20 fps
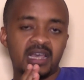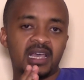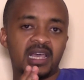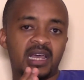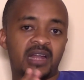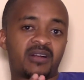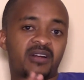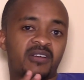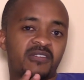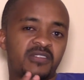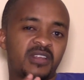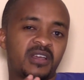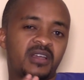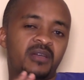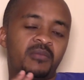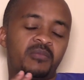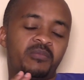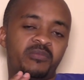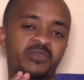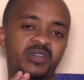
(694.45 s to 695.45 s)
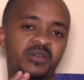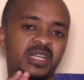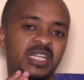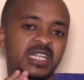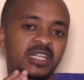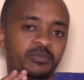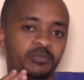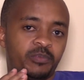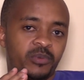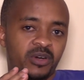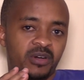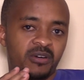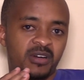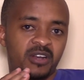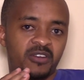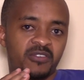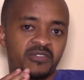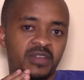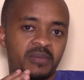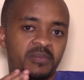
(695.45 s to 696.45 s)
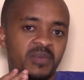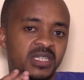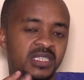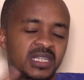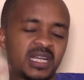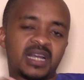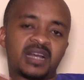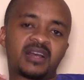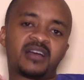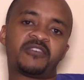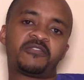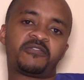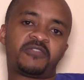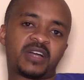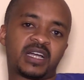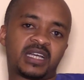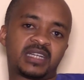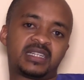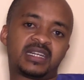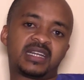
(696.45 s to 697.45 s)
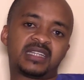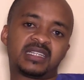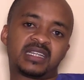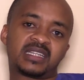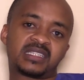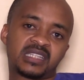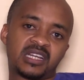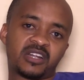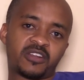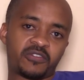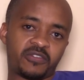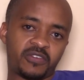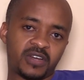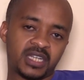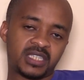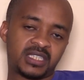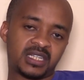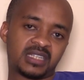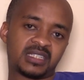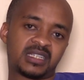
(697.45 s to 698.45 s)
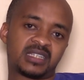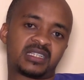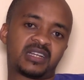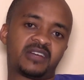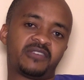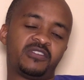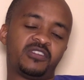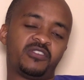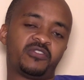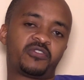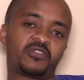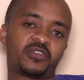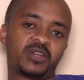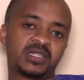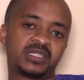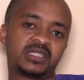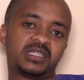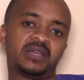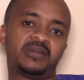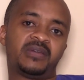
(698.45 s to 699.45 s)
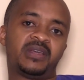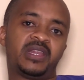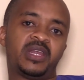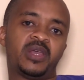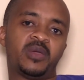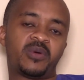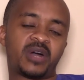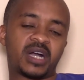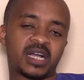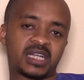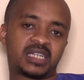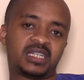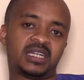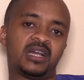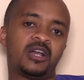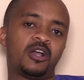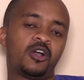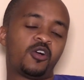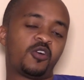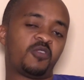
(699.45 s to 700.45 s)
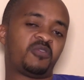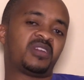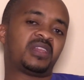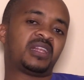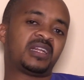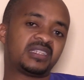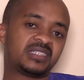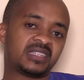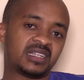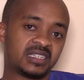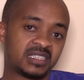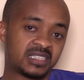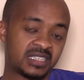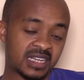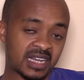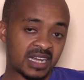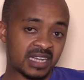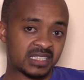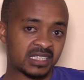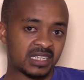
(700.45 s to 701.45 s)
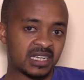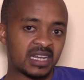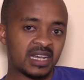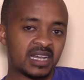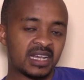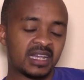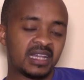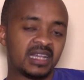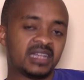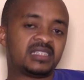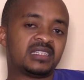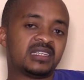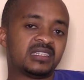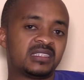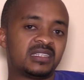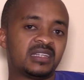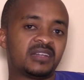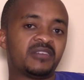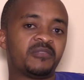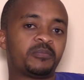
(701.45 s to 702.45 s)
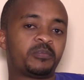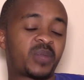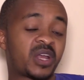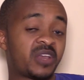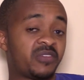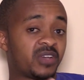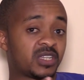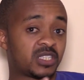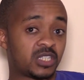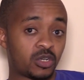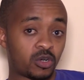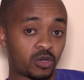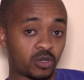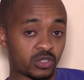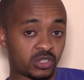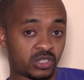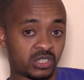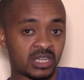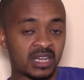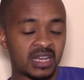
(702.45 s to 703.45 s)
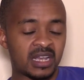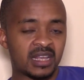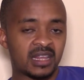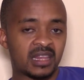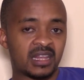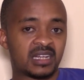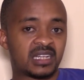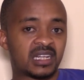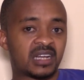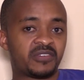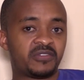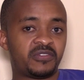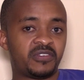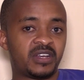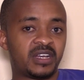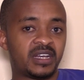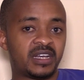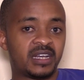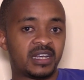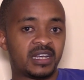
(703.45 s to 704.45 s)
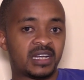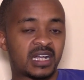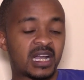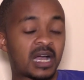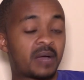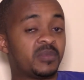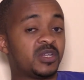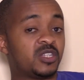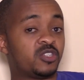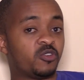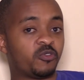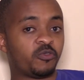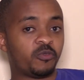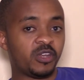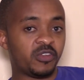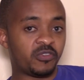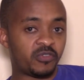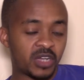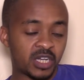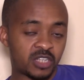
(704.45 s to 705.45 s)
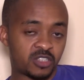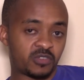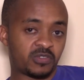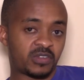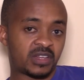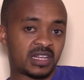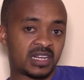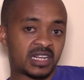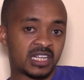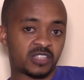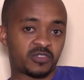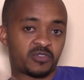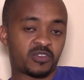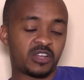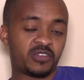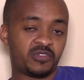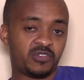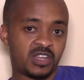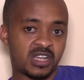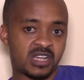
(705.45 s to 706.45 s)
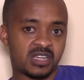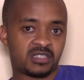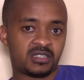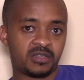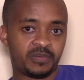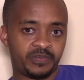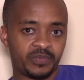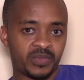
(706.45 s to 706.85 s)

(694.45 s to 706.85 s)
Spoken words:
And one of the major factors, external factors, that have influenced the way they work over the recent years, it is the privacy laws that have come into effect over the last 5 years.